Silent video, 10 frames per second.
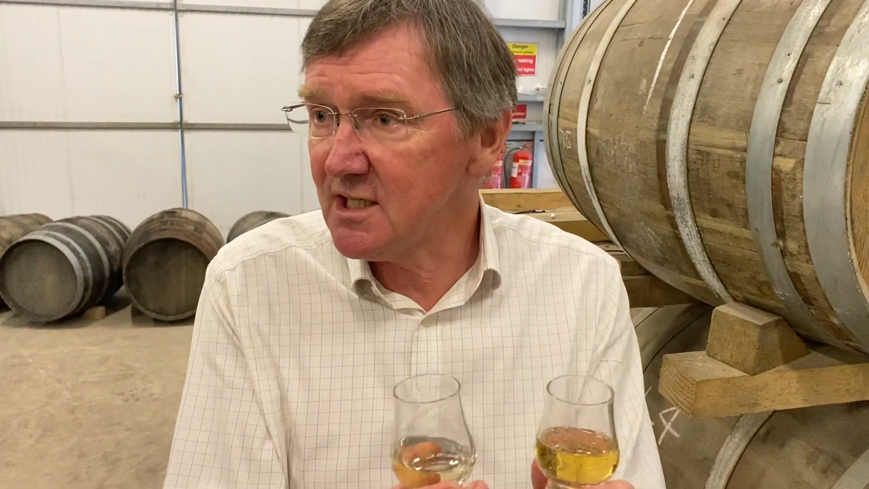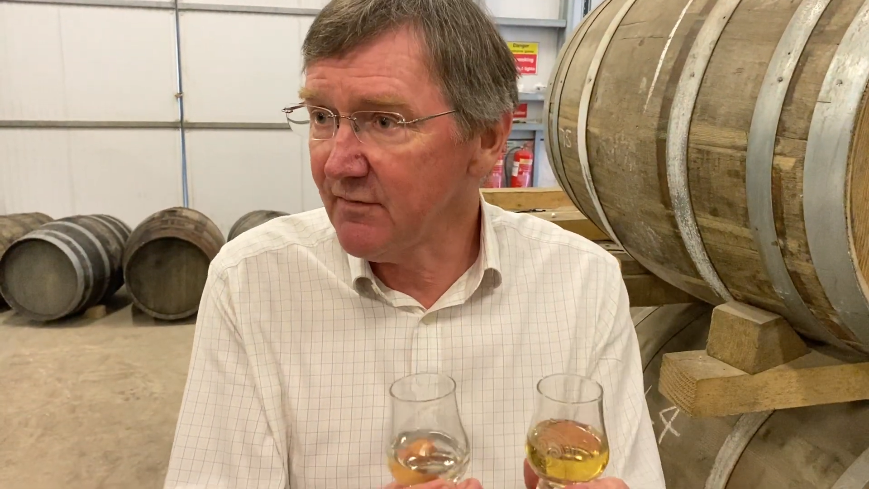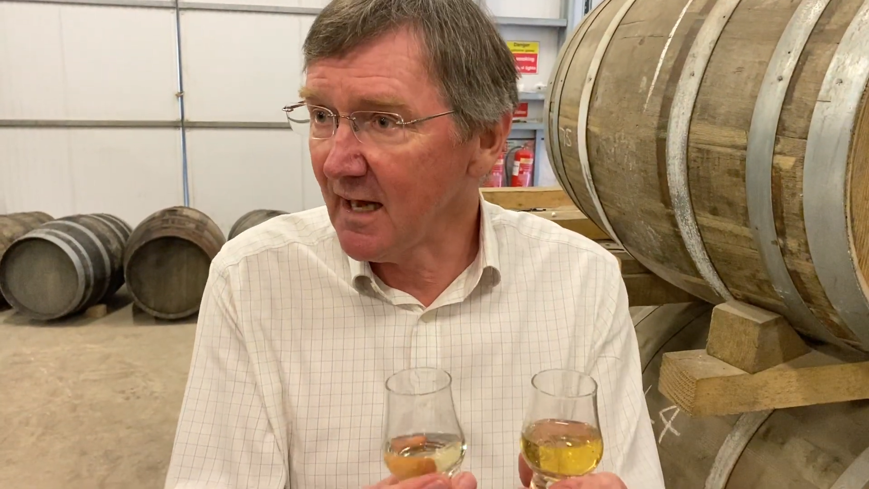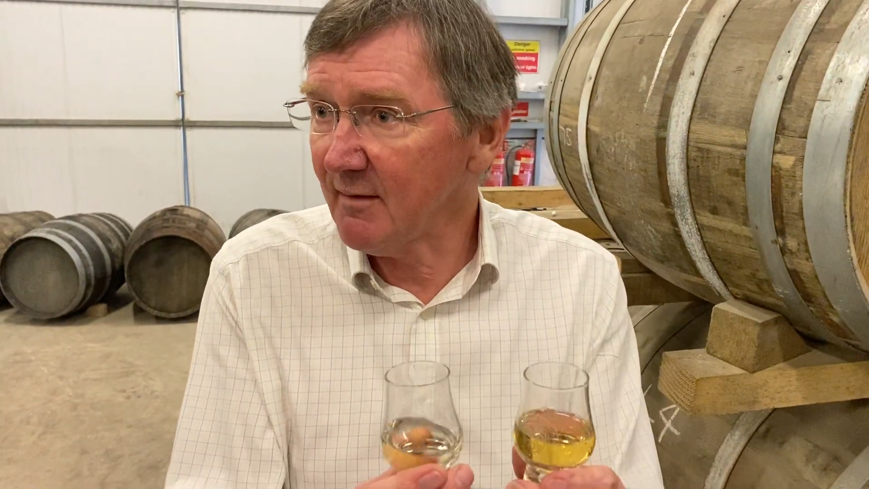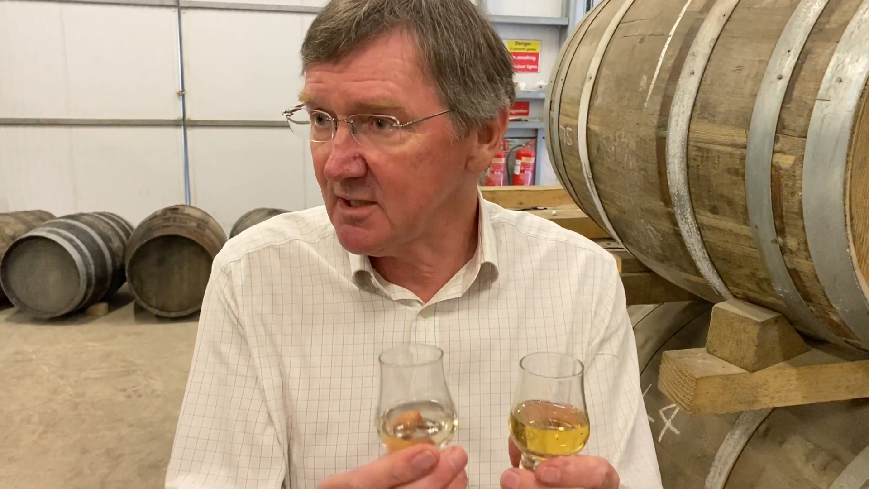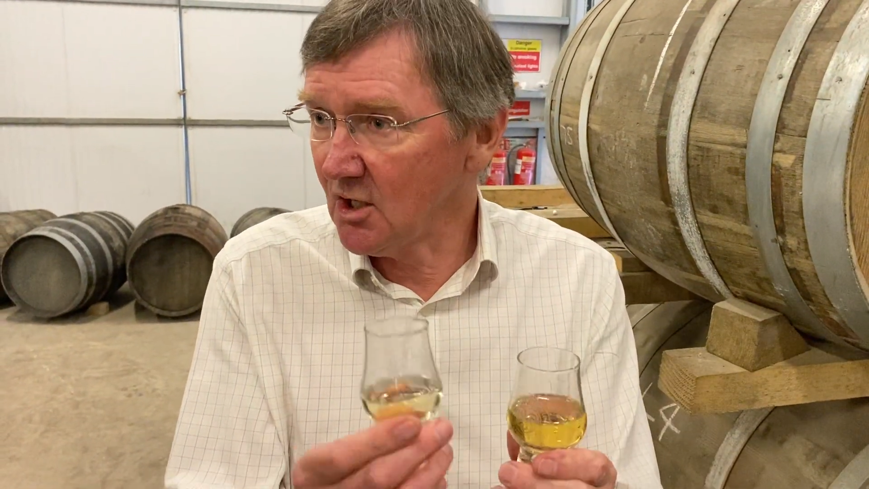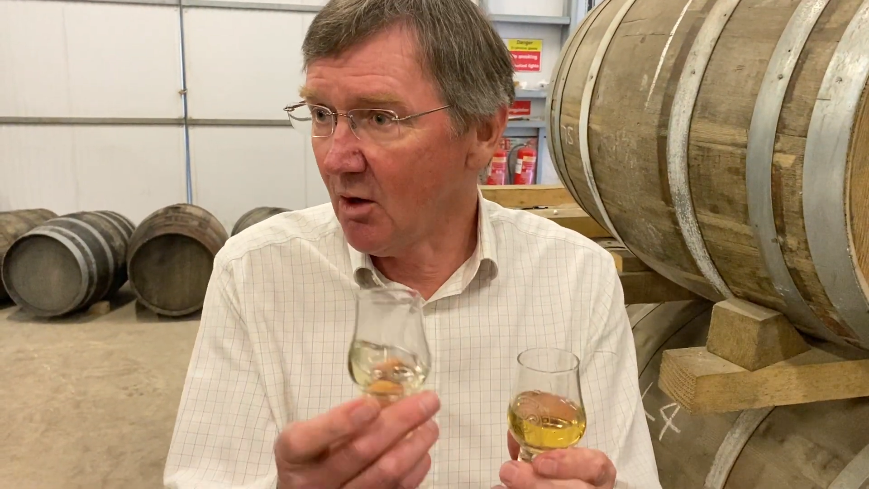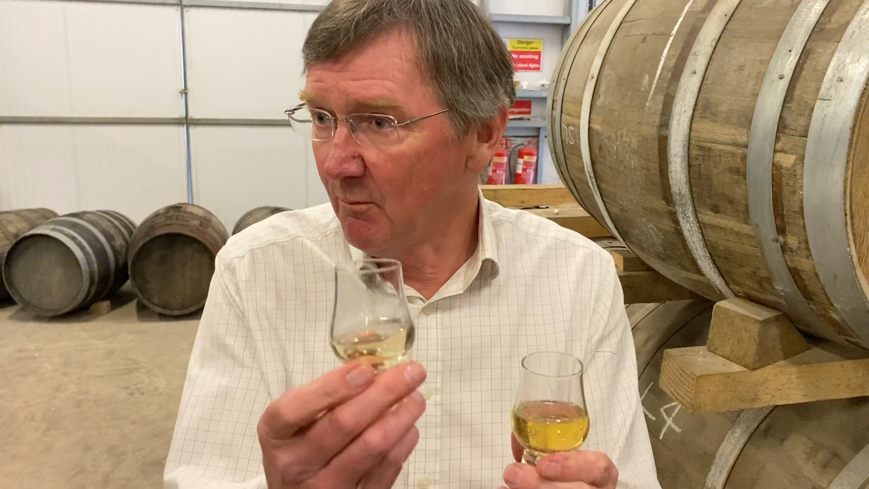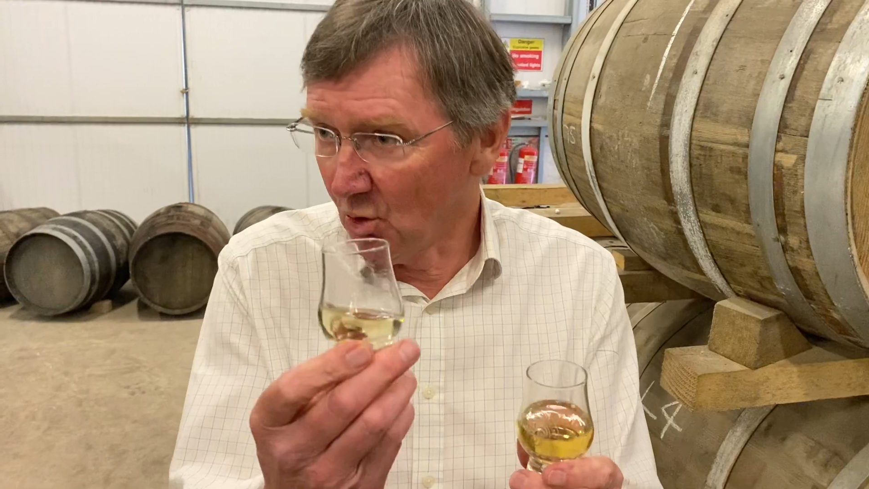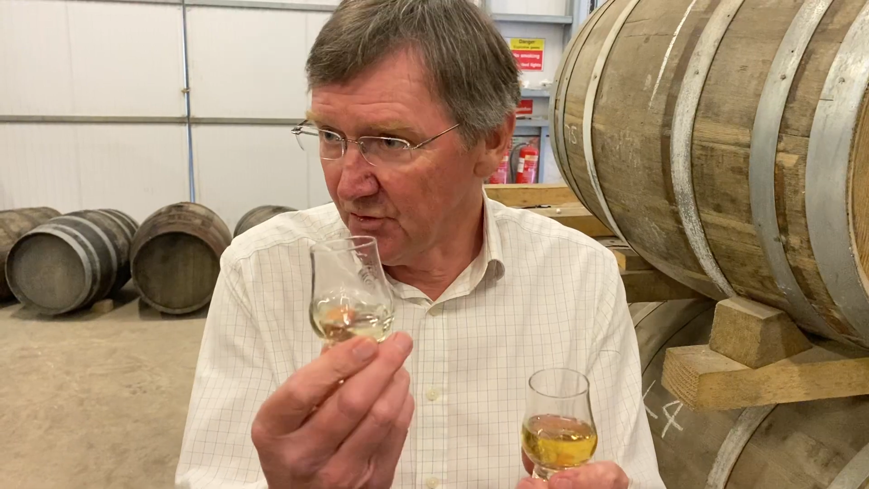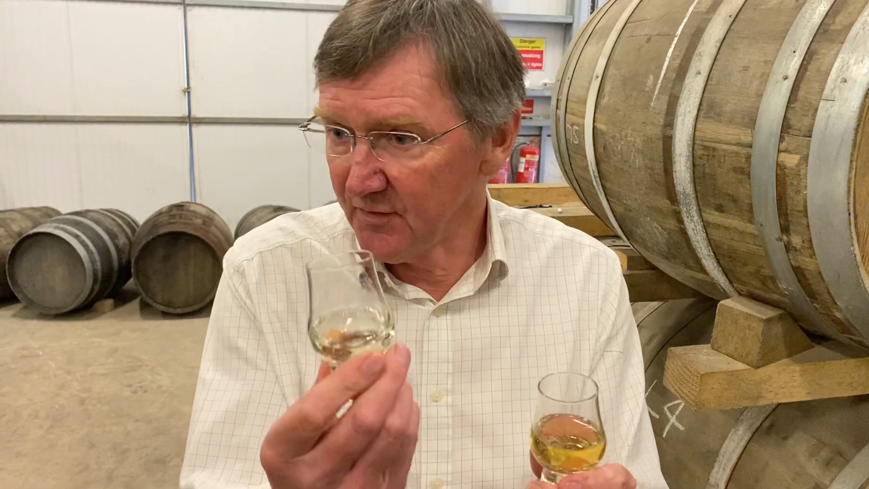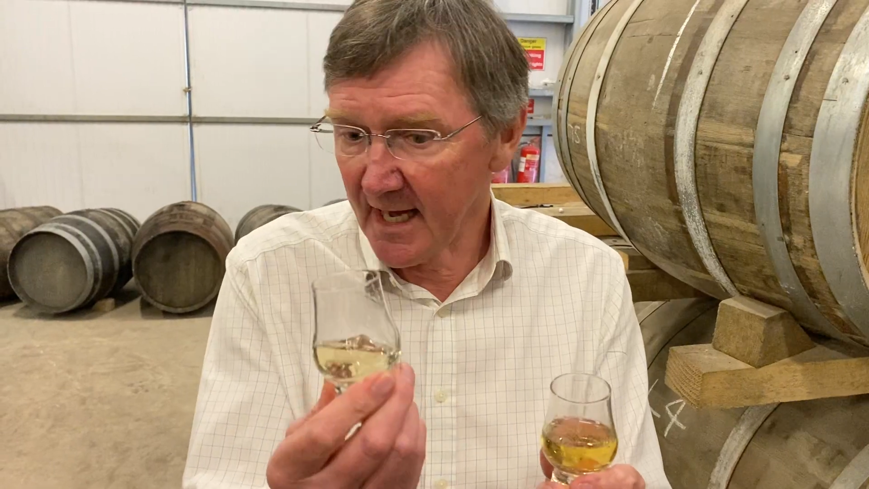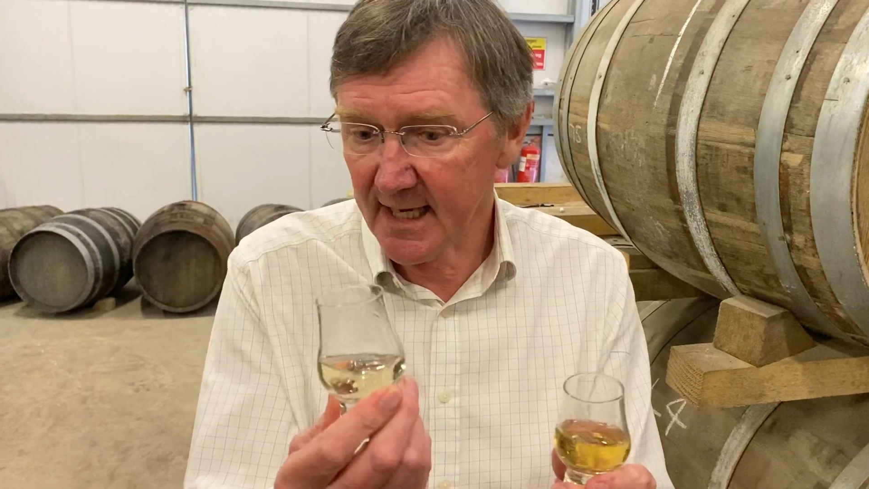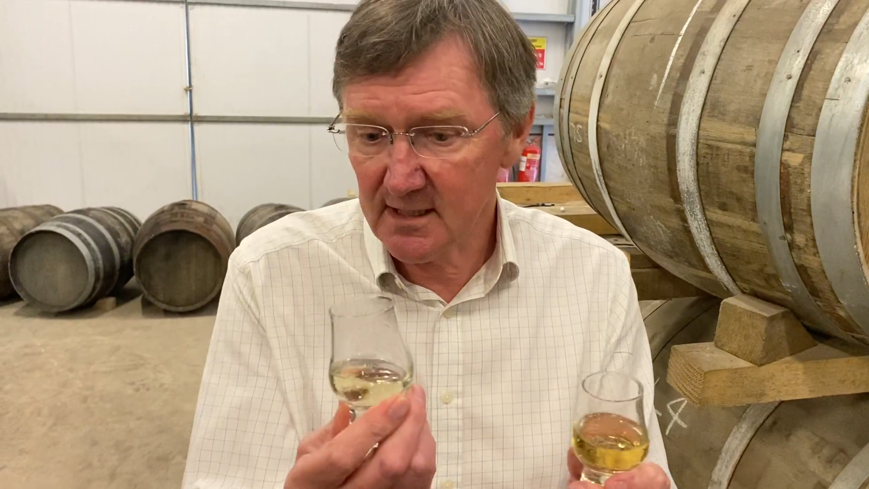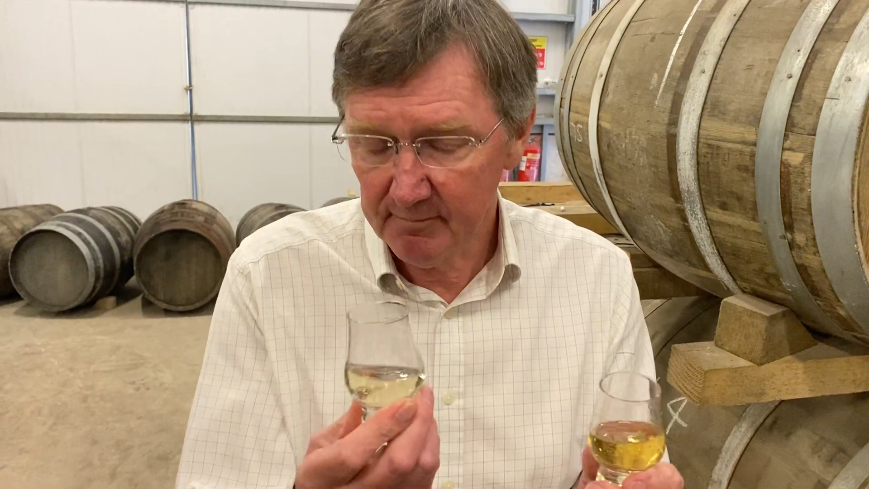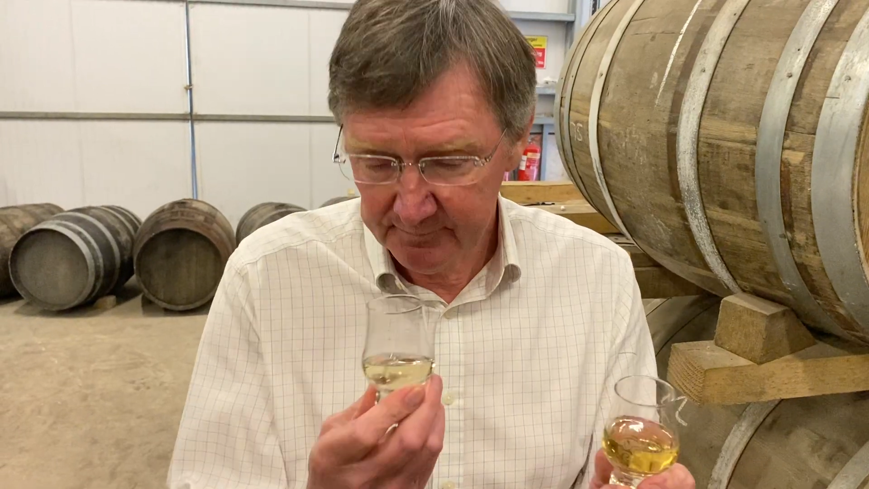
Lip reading: developed a lot more than that.